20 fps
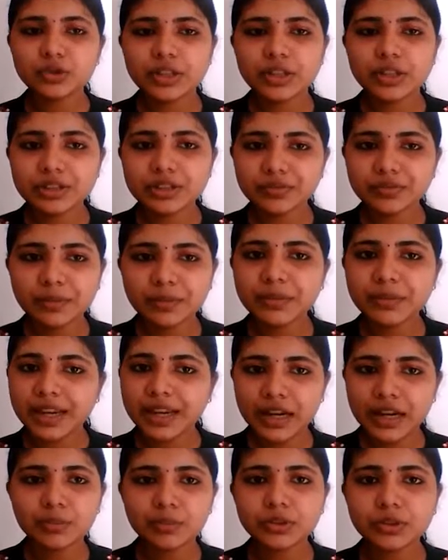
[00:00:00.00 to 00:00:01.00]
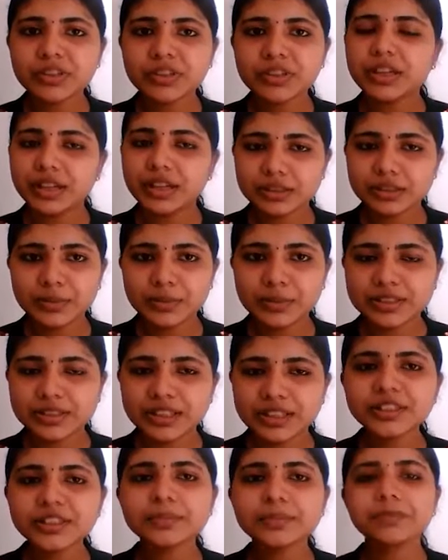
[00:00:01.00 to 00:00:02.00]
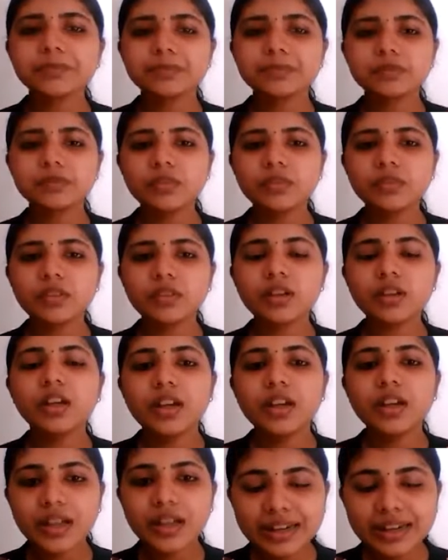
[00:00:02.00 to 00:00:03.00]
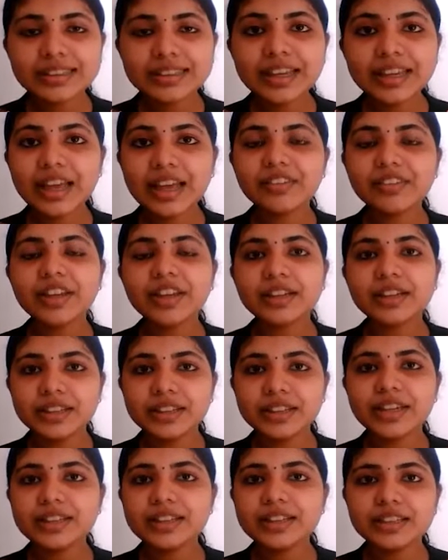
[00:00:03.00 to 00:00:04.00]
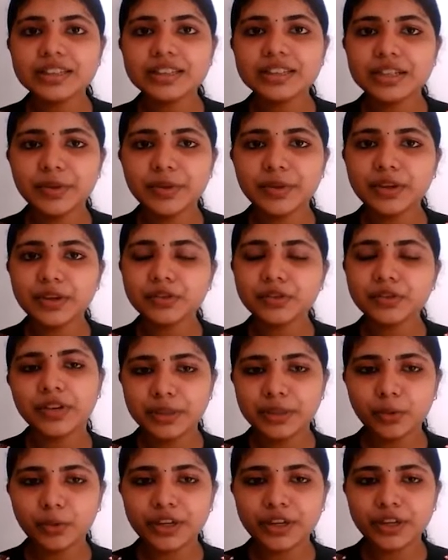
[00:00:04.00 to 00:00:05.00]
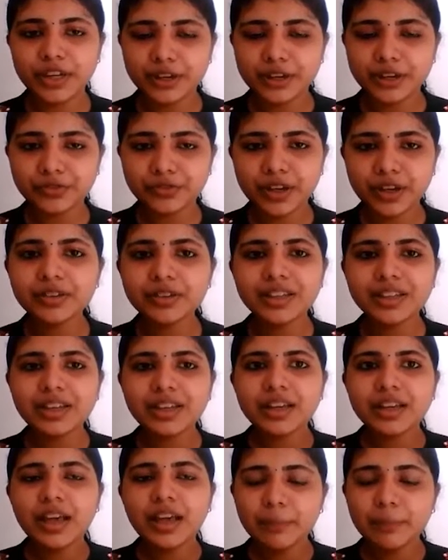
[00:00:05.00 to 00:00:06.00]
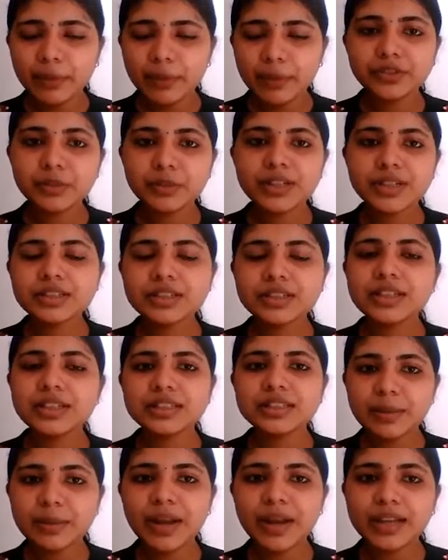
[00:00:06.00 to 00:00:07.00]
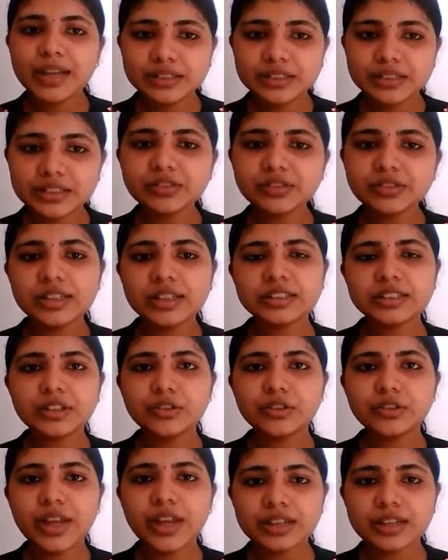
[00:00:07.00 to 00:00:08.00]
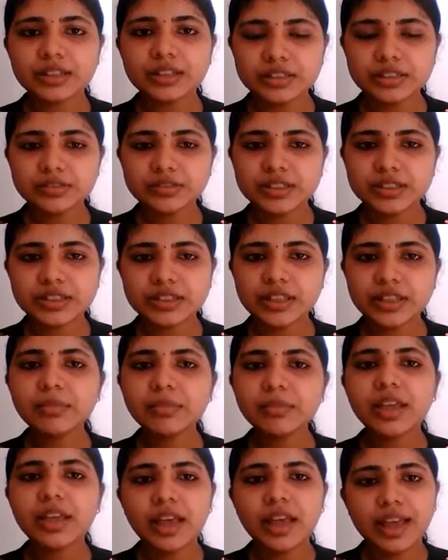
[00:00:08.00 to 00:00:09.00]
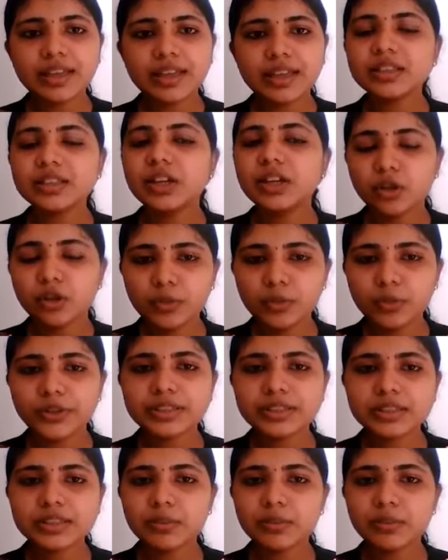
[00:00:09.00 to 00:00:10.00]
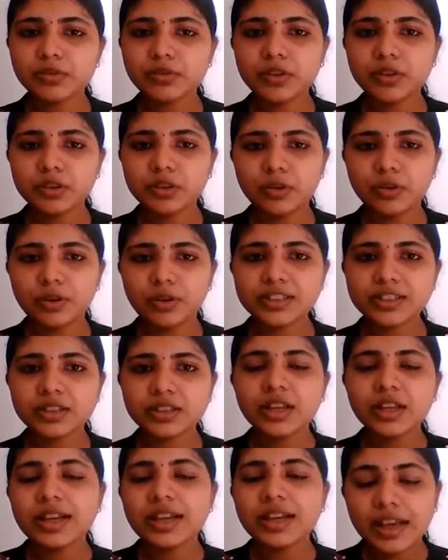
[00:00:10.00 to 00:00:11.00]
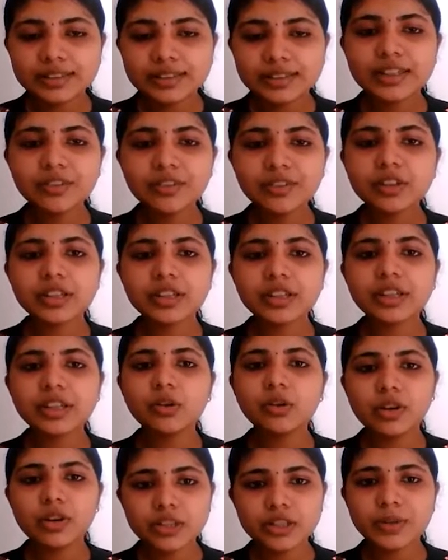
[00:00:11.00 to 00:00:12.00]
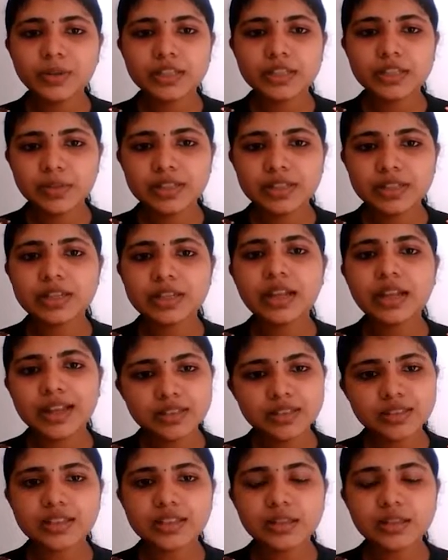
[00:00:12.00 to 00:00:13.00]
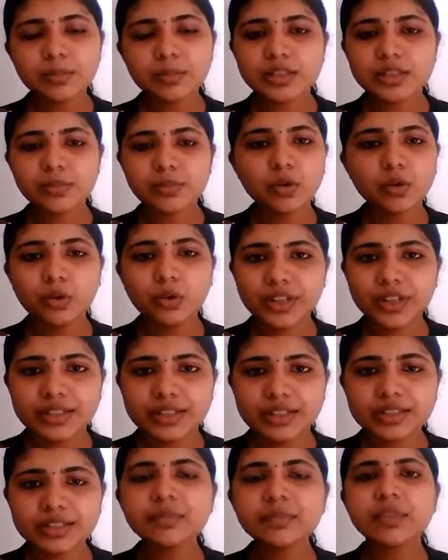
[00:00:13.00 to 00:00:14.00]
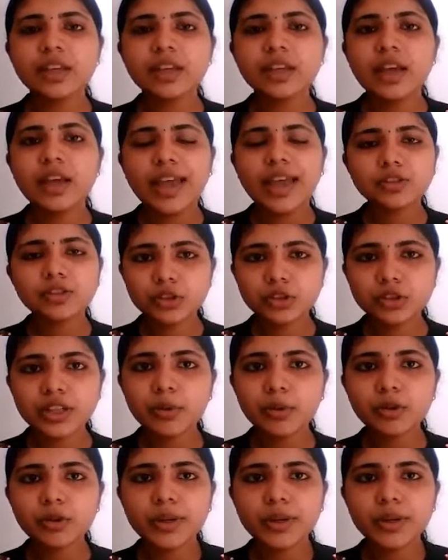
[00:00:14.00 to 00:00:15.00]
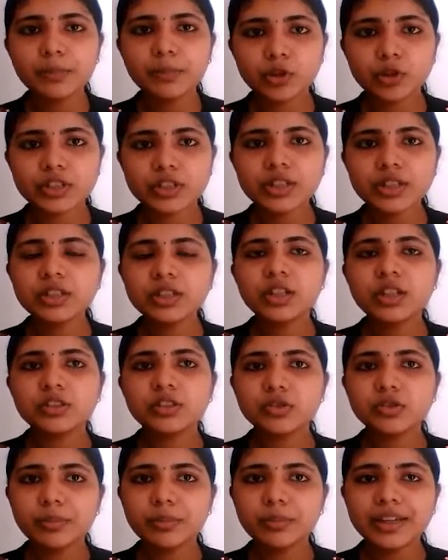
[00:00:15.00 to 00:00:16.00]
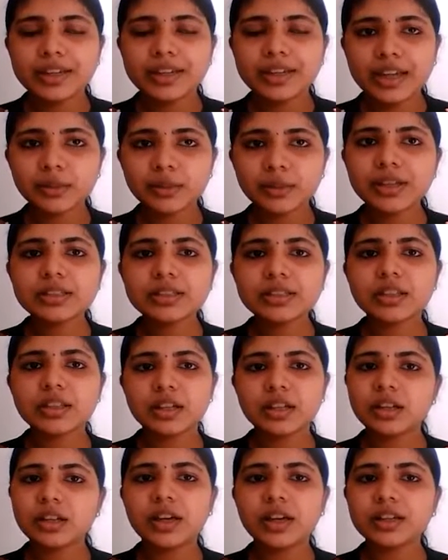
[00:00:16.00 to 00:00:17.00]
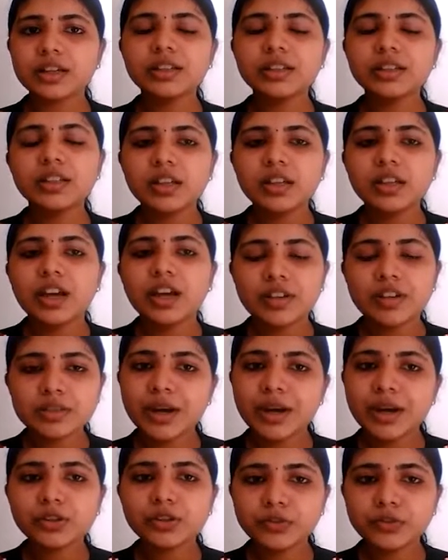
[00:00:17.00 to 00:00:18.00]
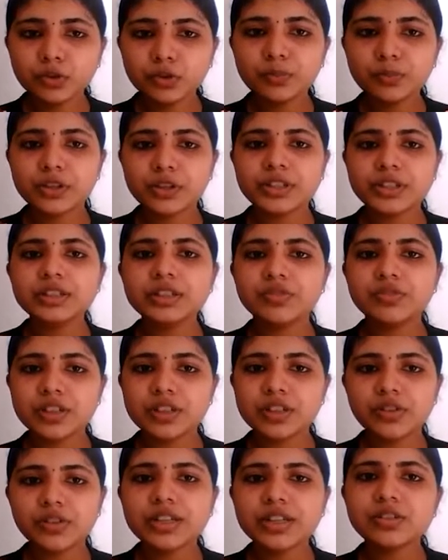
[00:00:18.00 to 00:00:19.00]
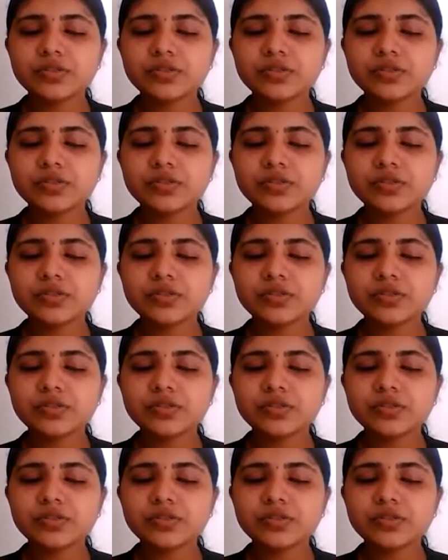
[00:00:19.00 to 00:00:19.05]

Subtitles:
education from Kerala board with 100%. Currently, I have an aggregate CGPA of 8.85. Apart from my studies, I'm an active volunteer of National Service Scheme and Robotics Club of our college. Currently, I'm working in college placement cell as CSE placement coordinator. And talking about my project, during my academics, I was part of two projects. First one